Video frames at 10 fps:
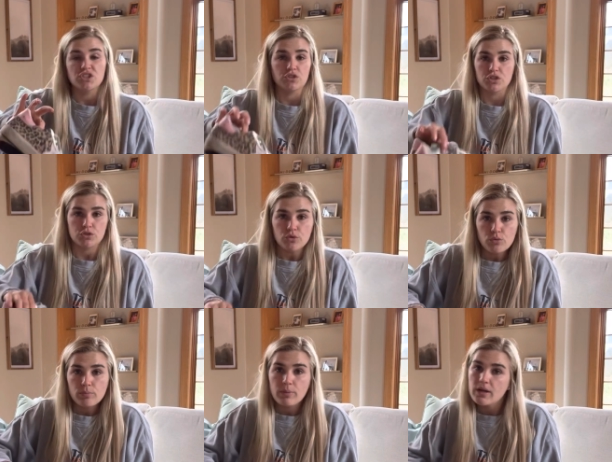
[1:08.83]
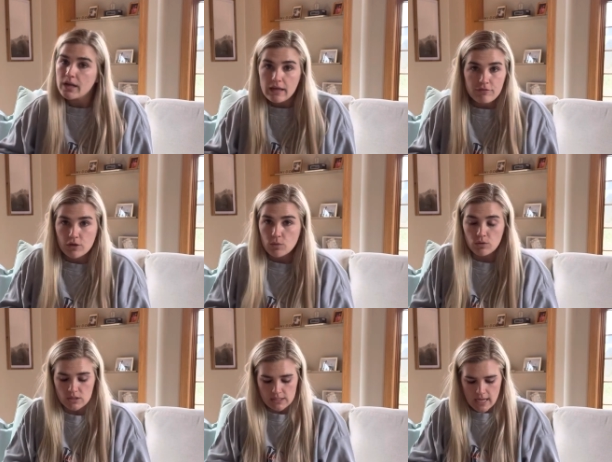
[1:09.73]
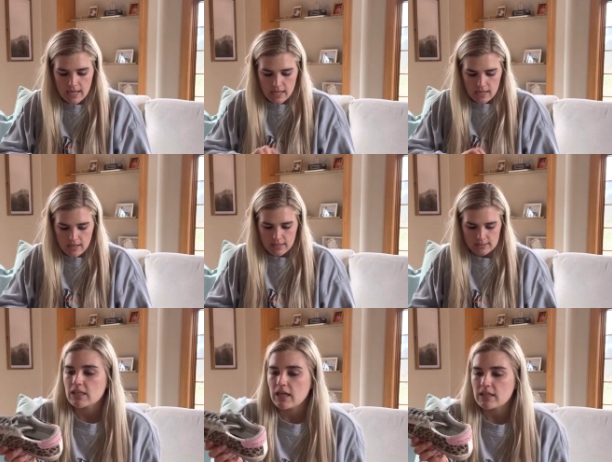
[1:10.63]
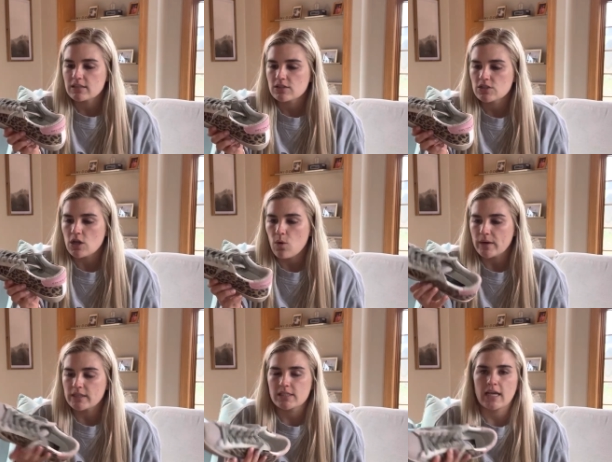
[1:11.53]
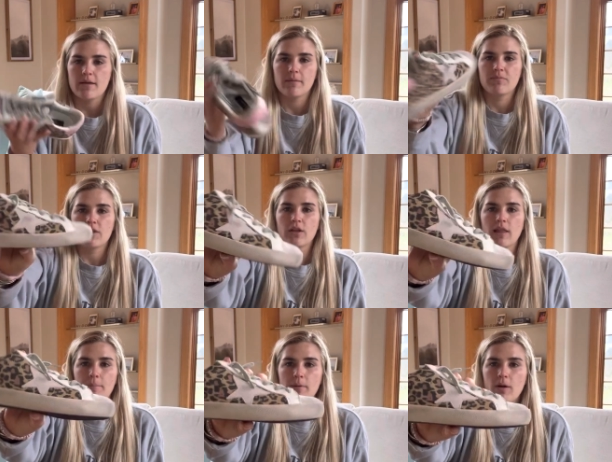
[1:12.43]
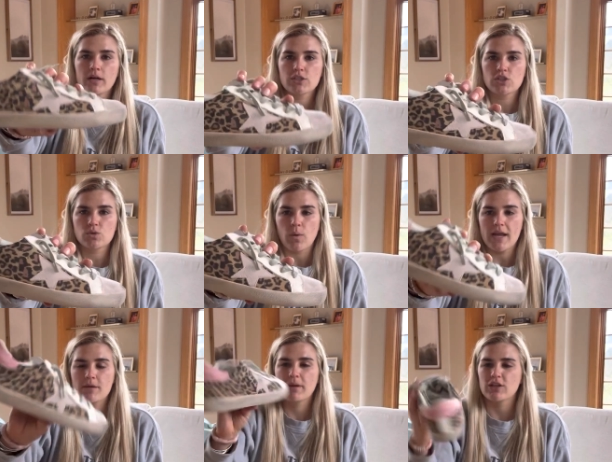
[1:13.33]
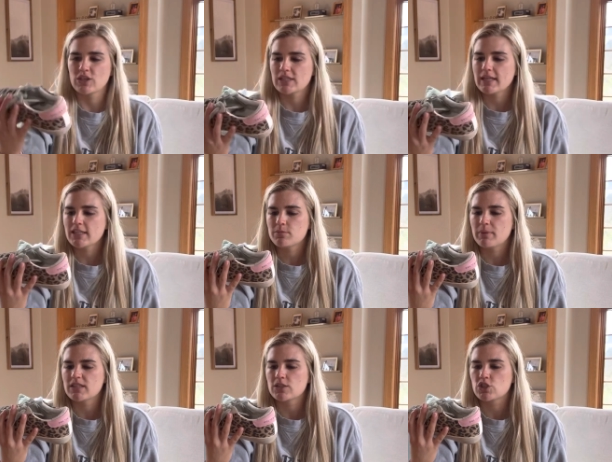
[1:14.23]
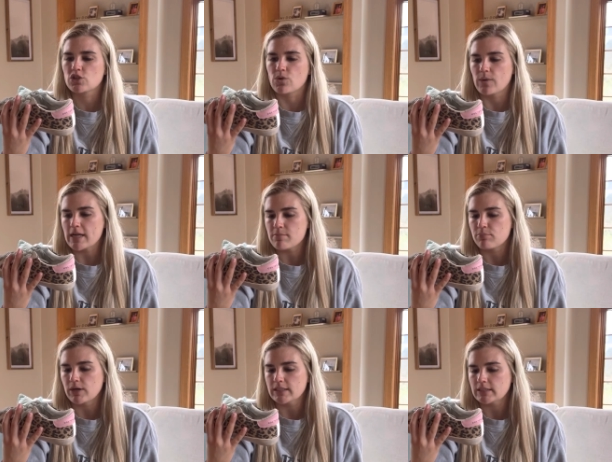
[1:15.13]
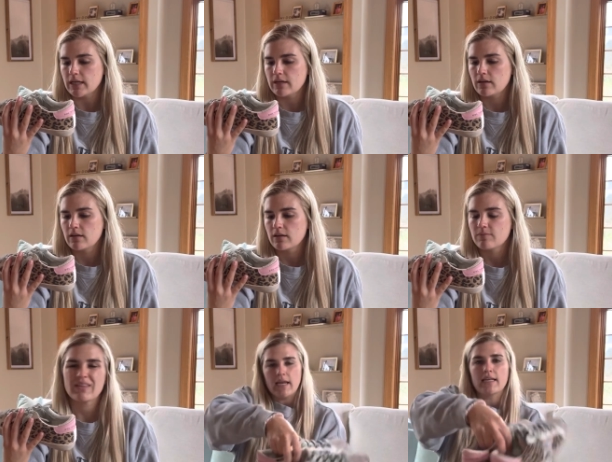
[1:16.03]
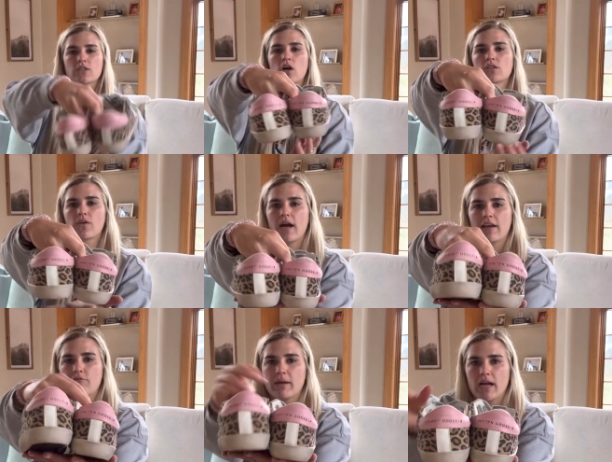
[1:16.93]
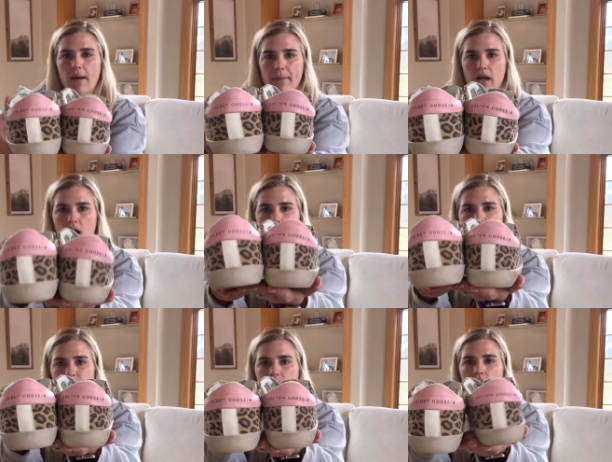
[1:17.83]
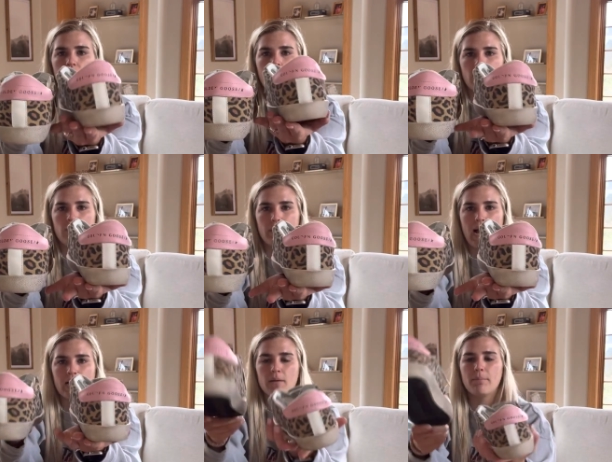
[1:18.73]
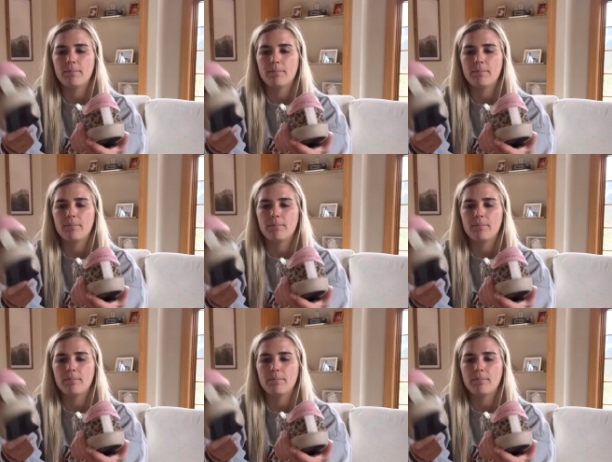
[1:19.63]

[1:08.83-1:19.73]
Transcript: dupe, if you will say. And this is so weird to say. The leopard part is suede, but it looks like it's been screen printed. And it's also kind of been coming off on the back.